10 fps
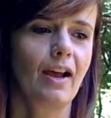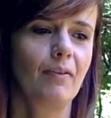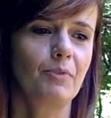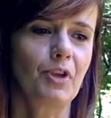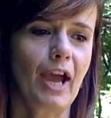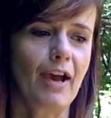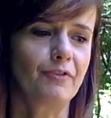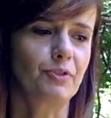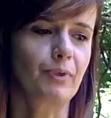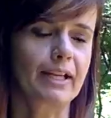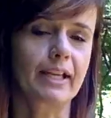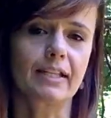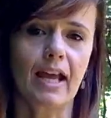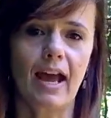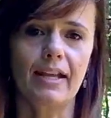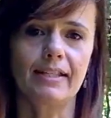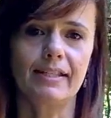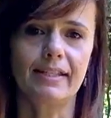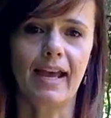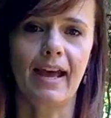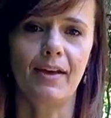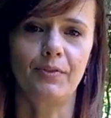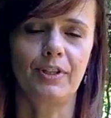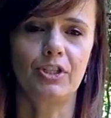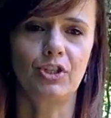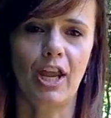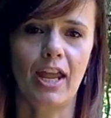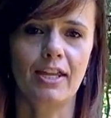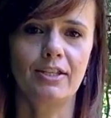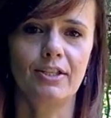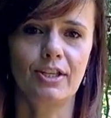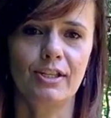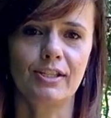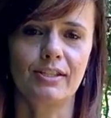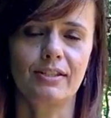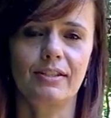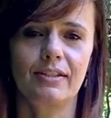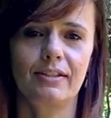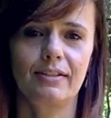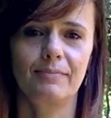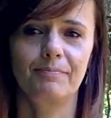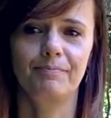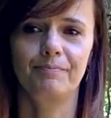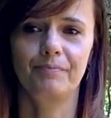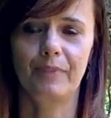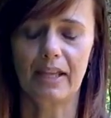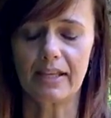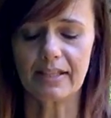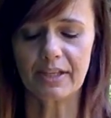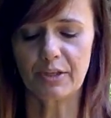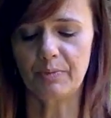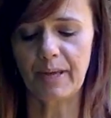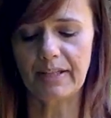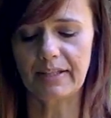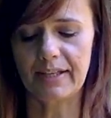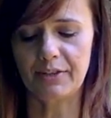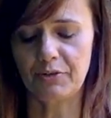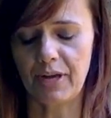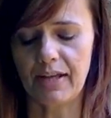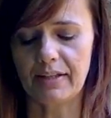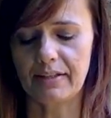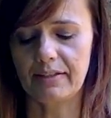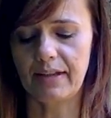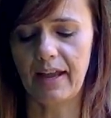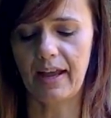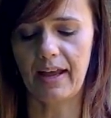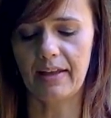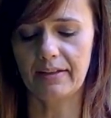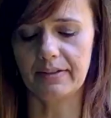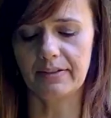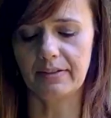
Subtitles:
you have to recognize that the change is in your best interest, and